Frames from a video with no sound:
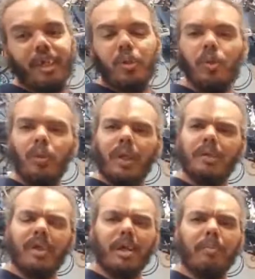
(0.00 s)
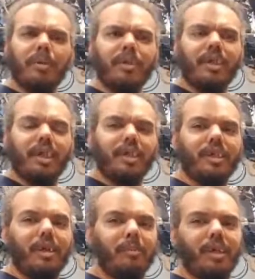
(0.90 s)
Ooh, that's what I'm gonna post on
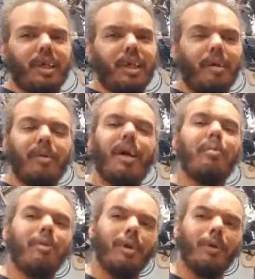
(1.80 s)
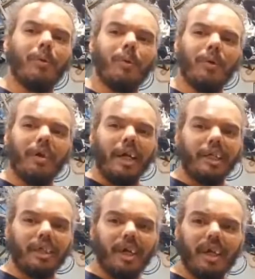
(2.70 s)
Instagram tonight. I've got a pretty cool
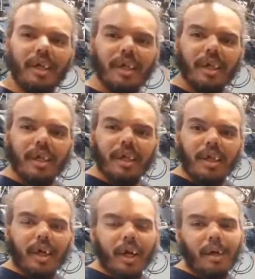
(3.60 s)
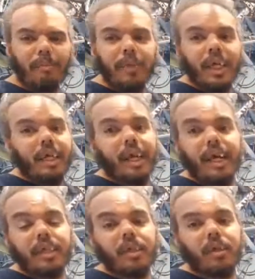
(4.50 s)
crash shot. Yeah,
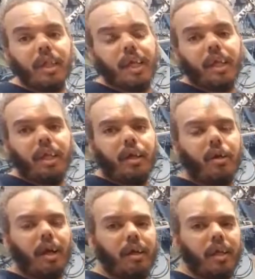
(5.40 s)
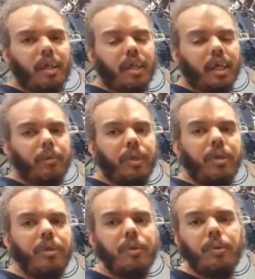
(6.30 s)
so like, you know, I like when you
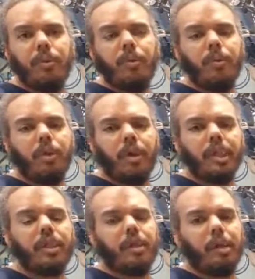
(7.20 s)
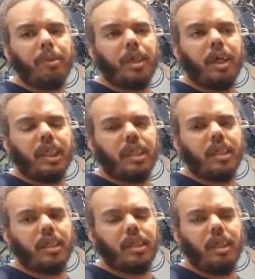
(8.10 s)
do your Instagram shots.
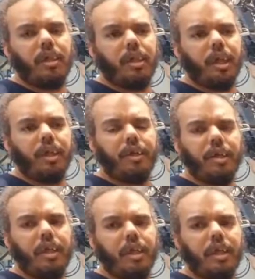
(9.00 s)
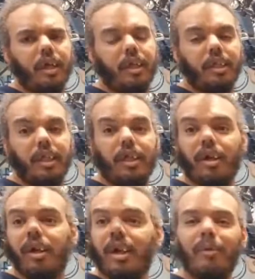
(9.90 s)
The other day you did the
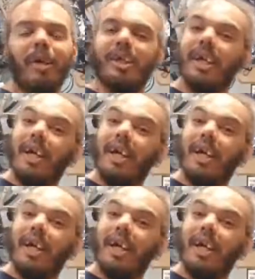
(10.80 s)
teeter, which